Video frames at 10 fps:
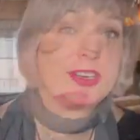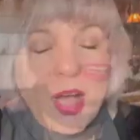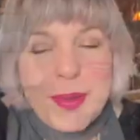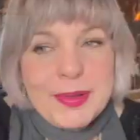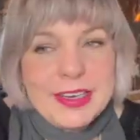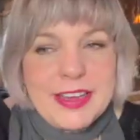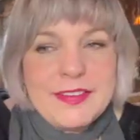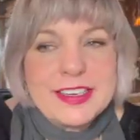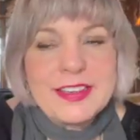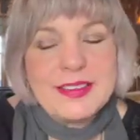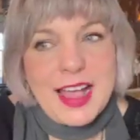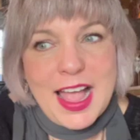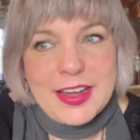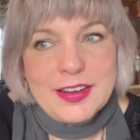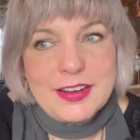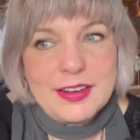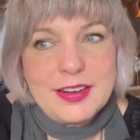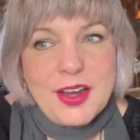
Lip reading: So I believe the desire